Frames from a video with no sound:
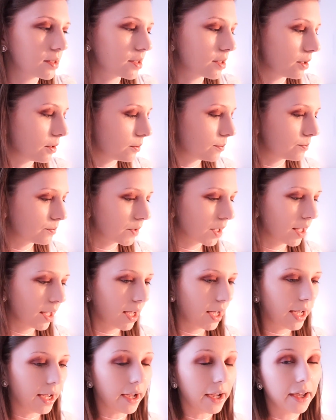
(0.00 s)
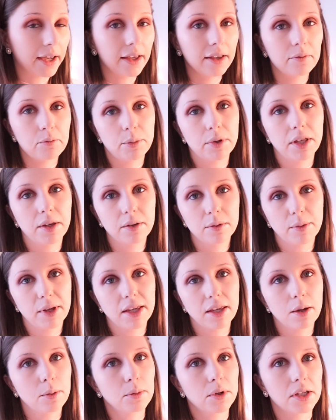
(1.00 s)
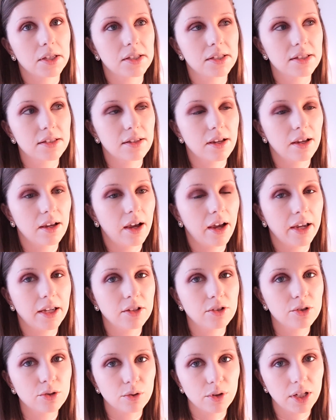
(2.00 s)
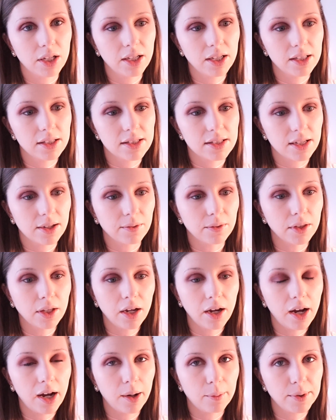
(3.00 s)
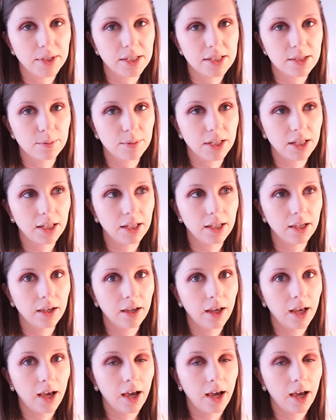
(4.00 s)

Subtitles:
So I play with makeup because I enjoy it. It's definitely a hobby to me.